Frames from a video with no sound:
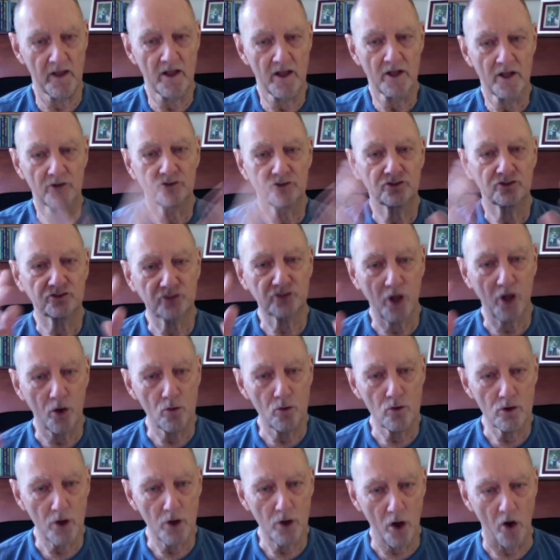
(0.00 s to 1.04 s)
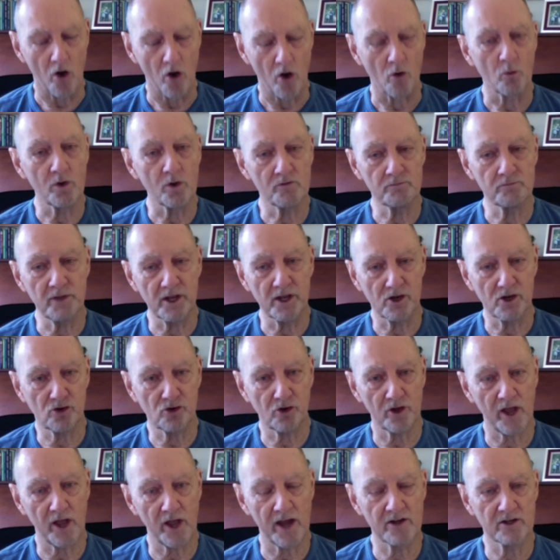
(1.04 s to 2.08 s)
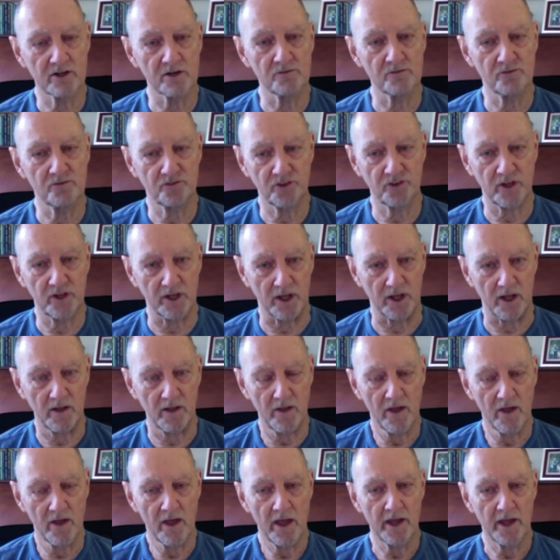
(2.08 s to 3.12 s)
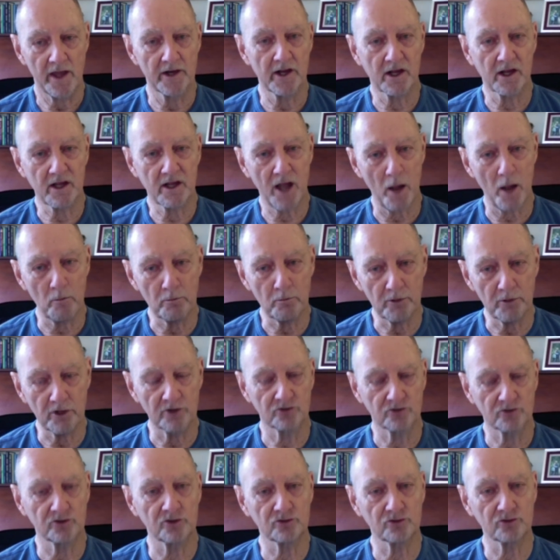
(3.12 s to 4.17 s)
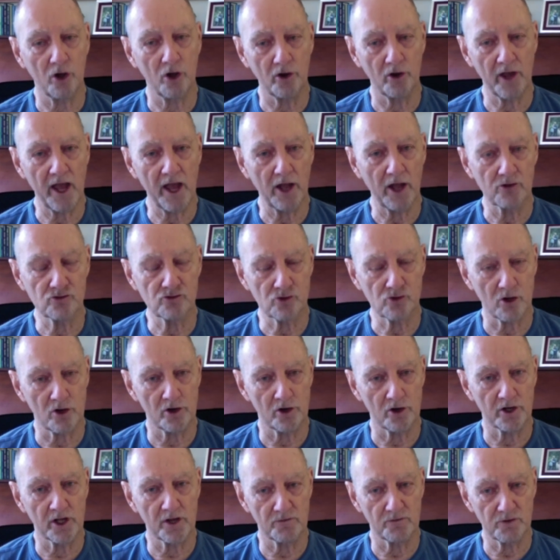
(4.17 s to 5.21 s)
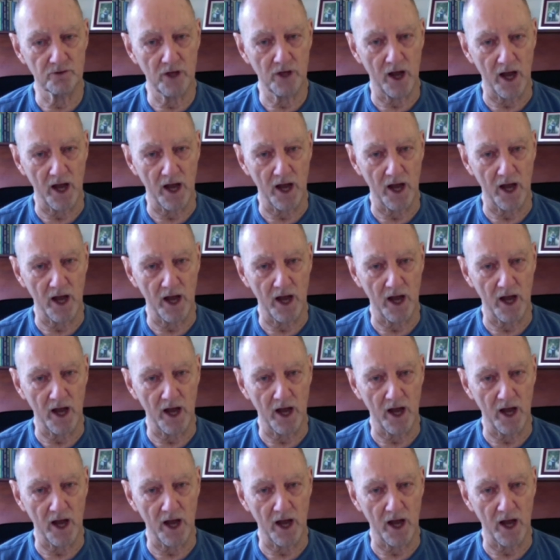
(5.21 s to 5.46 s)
So long we've been creating fear. It accompanies us on our journey of life.